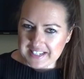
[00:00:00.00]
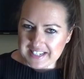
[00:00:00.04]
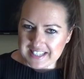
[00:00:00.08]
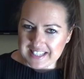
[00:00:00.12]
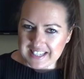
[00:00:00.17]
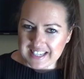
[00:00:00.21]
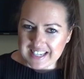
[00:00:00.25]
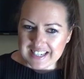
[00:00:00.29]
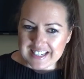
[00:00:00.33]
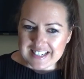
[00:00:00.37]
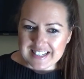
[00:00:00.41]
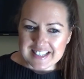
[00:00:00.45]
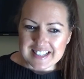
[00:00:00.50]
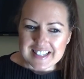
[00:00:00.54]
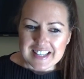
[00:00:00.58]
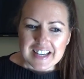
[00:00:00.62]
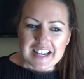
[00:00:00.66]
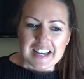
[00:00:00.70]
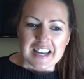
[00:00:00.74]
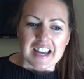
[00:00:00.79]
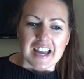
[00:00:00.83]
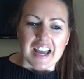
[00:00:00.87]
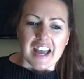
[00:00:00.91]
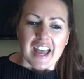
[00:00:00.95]
to the kids.
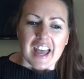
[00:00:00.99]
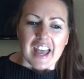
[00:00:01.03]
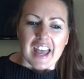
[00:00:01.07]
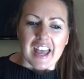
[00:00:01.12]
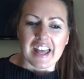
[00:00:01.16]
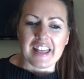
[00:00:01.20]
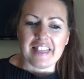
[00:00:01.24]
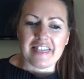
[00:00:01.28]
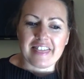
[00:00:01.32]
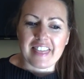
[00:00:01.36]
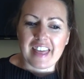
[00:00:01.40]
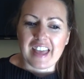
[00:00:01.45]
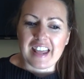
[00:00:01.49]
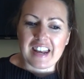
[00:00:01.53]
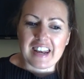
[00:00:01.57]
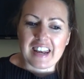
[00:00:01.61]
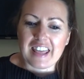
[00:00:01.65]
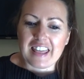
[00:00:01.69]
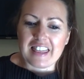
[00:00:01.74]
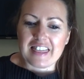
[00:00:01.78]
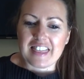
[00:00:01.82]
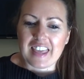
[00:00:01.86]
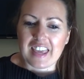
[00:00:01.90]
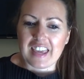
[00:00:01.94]
And
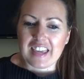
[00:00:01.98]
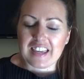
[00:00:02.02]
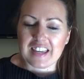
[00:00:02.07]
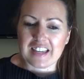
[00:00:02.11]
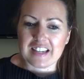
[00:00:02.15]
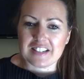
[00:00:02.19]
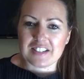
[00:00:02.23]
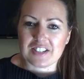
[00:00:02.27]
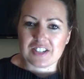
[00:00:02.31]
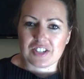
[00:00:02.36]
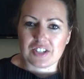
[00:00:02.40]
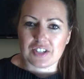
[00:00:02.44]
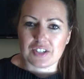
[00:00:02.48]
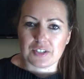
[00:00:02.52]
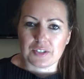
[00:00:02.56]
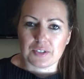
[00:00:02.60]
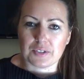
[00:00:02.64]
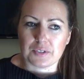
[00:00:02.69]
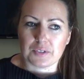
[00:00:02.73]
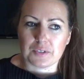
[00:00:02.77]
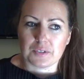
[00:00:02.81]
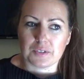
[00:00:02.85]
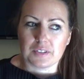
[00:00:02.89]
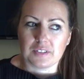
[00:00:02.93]
then they get
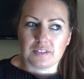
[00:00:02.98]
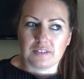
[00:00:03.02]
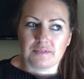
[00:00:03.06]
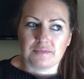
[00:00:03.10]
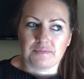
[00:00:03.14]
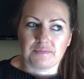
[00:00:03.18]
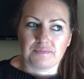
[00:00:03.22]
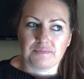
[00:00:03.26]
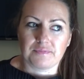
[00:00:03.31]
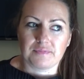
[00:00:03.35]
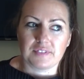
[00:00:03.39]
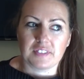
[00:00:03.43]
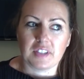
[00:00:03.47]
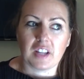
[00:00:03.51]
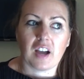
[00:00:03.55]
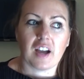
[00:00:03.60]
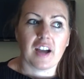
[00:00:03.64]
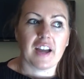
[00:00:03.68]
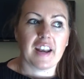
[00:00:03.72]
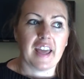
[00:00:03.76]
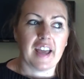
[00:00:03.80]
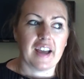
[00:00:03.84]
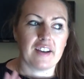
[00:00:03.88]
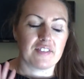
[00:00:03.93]
to
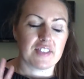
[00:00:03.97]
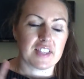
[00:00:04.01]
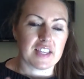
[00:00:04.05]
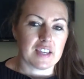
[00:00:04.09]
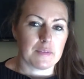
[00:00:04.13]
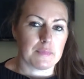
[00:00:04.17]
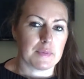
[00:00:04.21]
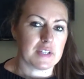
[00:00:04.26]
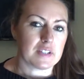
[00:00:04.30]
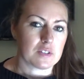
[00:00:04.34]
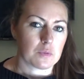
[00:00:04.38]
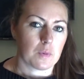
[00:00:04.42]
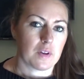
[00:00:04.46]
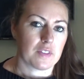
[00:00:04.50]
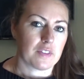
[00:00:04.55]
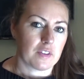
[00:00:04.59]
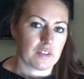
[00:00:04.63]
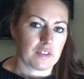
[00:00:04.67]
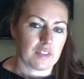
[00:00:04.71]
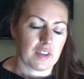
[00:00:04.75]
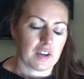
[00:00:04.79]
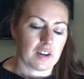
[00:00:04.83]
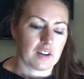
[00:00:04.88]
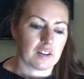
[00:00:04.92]
not have the gimmies while
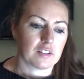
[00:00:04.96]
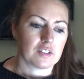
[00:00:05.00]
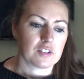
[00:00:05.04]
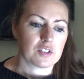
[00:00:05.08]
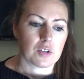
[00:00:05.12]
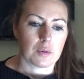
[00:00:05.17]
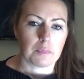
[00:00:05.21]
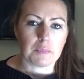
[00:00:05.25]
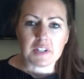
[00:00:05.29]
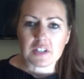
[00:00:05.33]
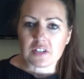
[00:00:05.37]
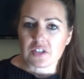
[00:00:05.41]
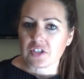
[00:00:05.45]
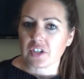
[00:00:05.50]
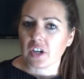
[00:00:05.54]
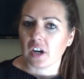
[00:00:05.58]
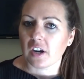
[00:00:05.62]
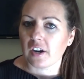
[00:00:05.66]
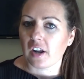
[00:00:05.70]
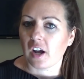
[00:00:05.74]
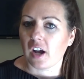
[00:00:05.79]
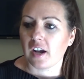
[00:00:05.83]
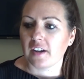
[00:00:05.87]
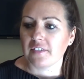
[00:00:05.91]
they're there. So I'm gonna
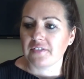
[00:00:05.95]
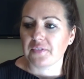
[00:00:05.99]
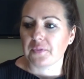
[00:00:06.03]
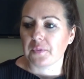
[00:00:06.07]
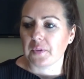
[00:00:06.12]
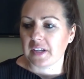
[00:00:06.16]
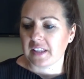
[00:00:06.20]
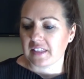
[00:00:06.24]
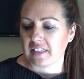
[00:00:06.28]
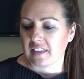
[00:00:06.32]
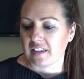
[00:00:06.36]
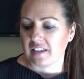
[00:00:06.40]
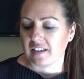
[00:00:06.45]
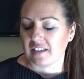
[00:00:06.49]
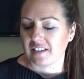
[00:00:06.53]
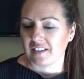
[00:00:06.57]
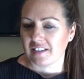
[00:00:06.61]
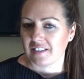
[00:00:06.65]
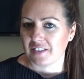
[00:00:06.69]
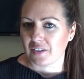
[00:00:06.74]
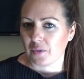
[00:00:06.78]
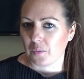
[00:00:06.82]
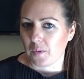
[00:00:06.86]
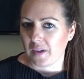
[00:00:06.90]
start off with
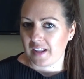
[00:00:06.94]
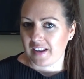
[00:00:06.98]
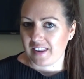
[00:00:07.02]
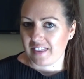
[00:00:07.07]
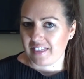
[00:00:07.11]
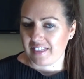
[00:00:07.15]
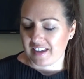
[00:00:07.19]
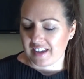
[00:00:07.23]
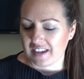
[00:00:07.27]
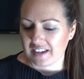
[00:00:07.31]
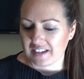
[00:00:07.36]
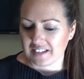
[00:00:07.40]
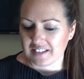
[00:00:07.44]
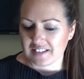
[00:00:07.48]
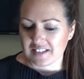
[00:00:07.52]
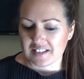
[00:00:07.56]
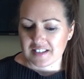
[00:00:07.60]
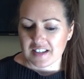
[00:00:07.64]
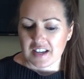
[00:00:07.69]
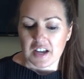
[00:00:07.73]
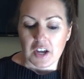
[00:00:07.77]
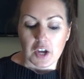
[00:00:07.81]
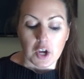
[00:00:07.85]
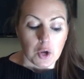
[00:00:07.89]
the one things.
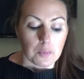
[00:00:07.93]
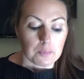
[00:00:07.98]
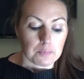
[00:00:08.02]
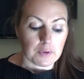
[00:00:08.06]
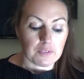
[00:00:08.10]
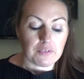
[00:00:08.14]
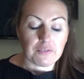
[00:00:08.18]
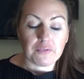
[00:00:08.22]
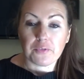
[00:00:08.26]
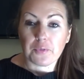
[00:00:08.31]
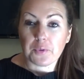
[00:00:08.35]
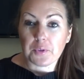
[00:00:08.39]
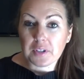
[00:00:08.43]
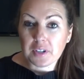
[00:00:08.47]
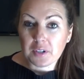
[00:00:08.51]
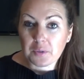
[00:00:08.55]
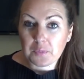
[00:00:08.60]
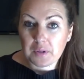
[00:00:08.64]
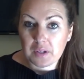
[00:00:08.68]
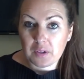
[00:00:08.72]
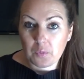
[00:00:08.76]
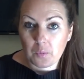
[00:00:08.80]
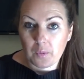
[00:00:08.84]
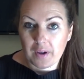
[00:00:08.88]
Before
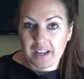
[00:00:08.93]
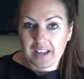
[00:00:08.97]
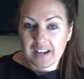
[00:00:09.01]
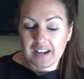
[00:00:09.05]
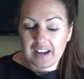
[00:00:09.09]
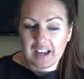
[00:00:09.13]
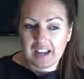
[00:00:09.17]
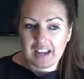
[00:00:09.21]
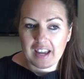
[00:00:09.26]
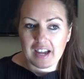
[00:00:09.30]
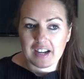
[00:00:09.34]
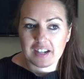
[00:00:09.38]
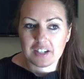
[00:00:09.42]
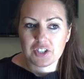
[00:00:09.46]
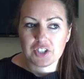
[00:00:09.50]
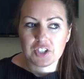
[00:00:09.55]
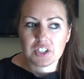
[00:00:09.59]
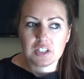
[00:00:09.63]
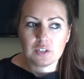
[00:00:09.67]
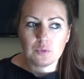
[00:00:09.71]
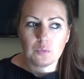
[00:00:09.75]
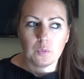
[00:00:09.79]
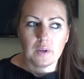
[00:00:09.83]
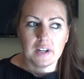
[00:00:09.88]
we went, I
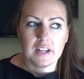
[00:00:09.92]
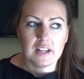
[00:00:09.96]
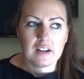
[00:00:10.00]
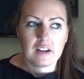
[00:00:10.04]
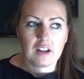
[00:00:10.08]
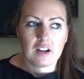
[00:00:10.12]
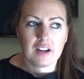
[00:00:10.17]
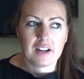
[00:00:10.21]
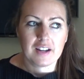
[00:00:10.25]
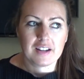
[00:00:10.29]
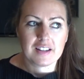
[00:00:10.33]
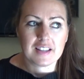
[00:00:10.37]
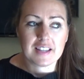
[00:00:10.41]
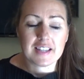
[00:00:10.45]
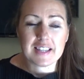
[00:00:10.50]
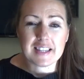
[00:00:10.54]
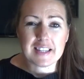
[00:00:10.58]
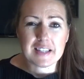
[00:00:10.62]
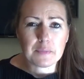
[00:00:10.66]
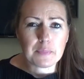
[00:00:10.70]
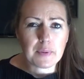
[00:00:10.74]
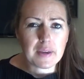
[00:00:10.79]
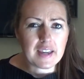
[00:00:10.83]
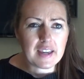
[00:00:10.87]
actually went on
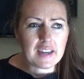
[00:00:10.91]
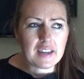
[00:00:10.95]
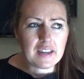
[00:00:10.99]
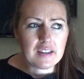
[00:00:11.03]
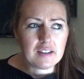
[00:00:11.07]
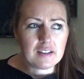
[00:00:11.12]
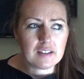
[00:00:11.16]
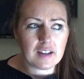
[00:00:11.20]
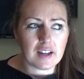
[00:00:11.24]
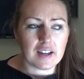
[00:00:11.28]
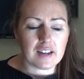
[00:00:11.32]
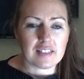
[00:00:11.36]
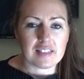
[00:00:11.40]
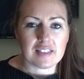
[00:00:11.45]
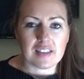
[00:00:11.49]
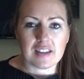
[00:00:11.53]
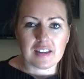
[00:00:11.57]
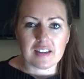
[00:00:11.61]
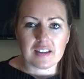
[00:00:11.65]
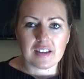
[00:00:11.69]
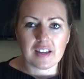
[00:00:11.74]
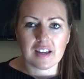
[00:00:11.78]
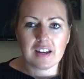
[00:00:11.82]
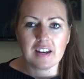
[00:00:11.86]
eBay, I
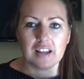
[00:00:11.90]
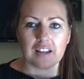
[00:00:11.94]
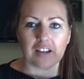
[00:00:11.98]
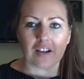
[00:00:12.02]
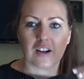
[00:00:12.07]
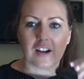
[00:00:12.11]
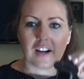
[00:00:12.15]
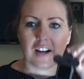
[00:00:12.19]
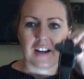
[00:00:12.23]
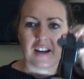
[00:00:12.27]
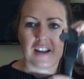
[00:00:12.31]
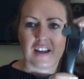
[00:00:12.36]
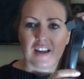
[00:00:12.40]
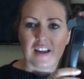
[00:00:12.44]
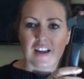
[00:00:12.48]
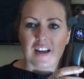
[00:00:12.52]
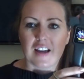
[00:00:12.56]
think, and I got